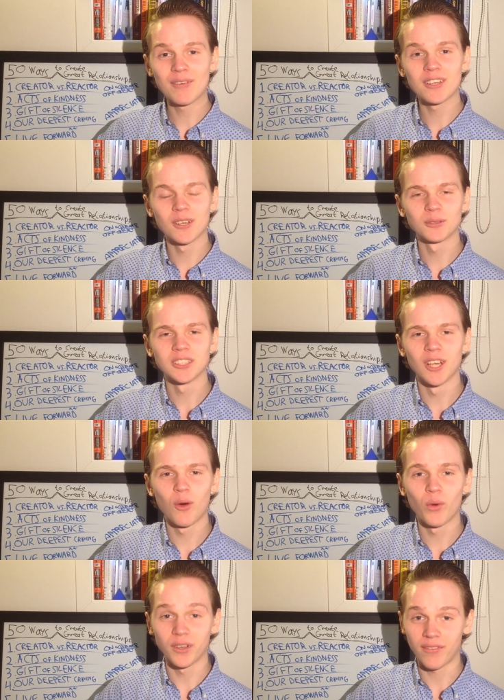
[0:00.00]
you don't
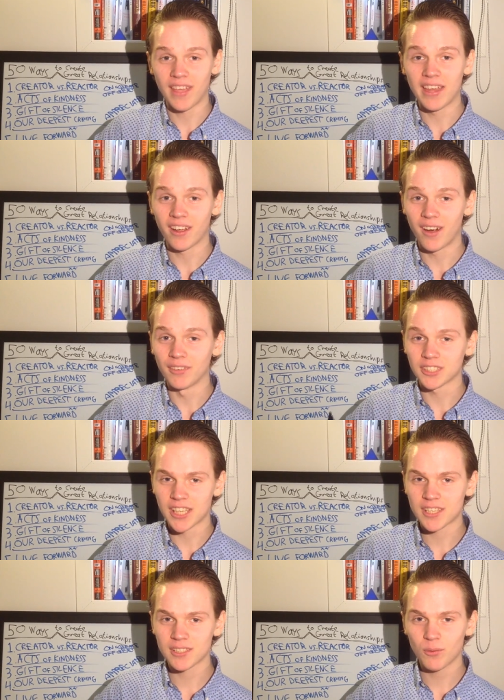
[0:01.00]
know what to say in a
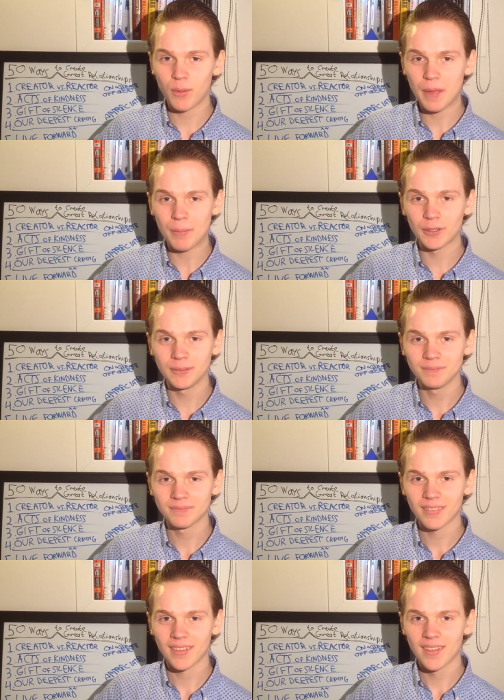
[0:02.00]
conversation with people,
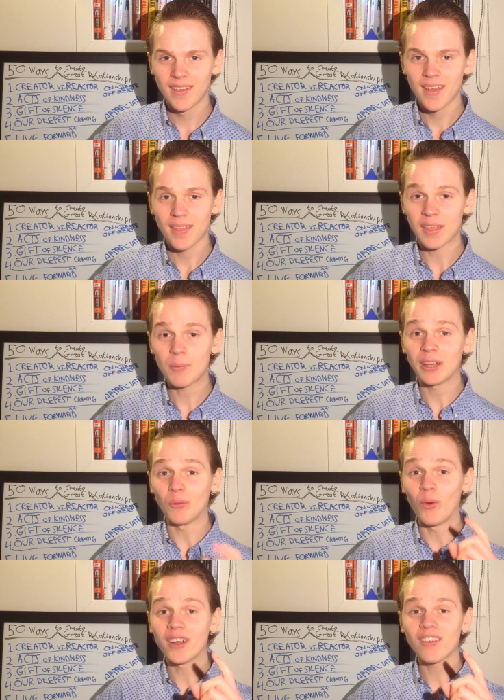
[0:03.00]
think
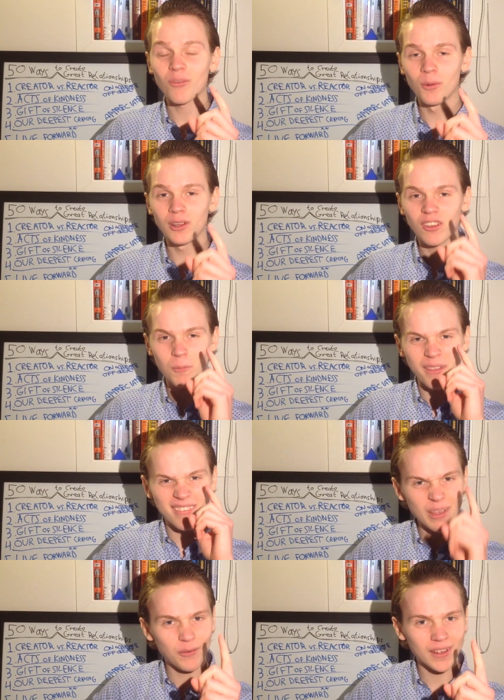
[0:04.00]
about one small
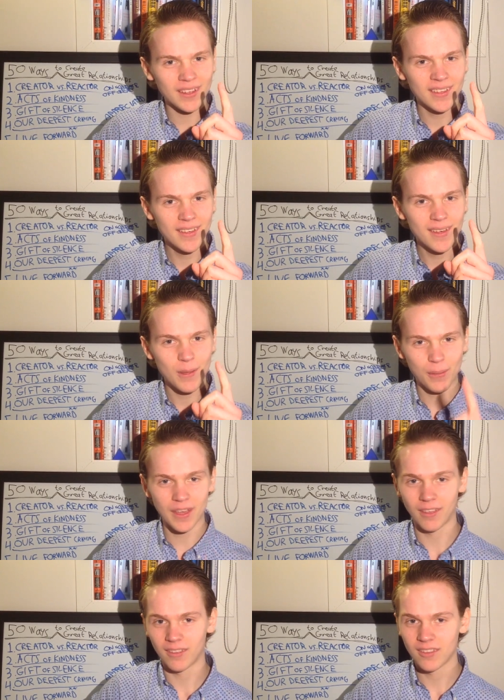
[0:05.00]
specific
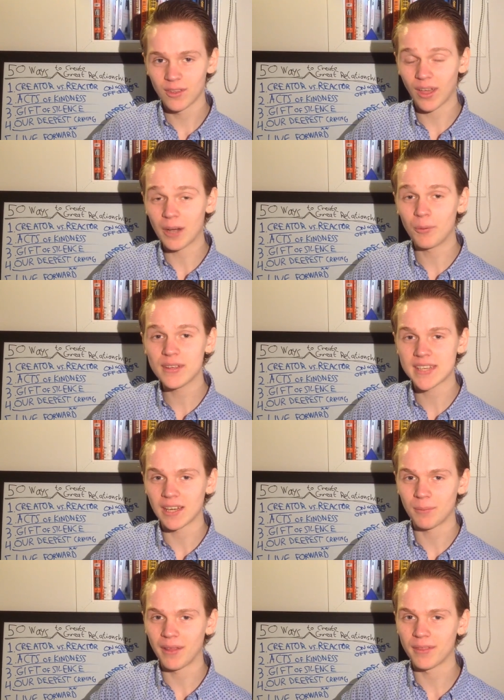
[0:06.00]
thing you can
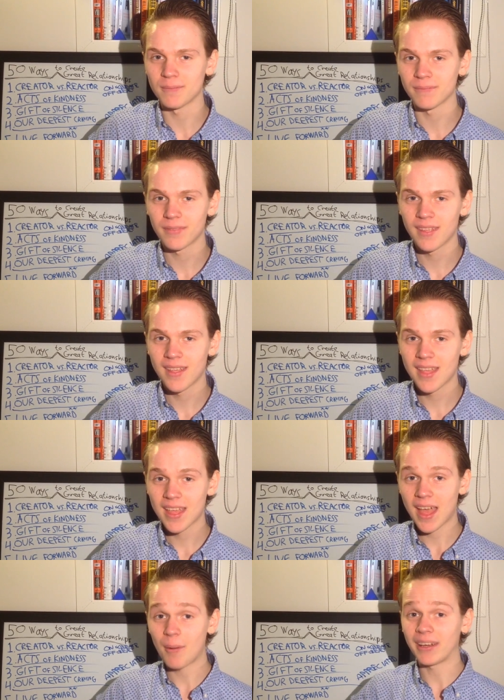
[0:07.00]
appreciate about them.
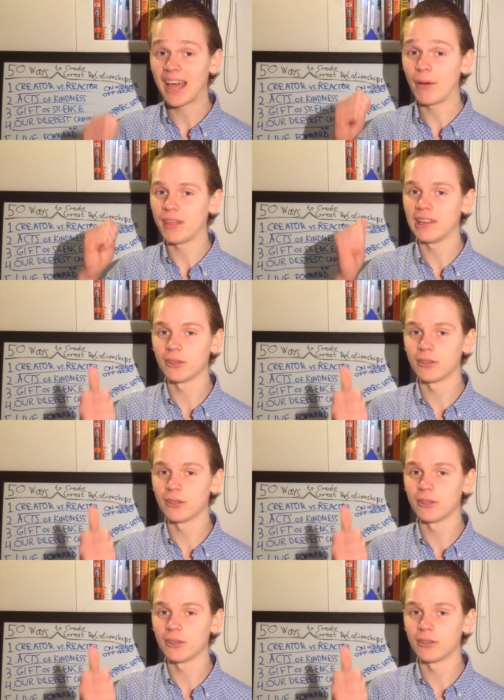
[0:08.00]
About how they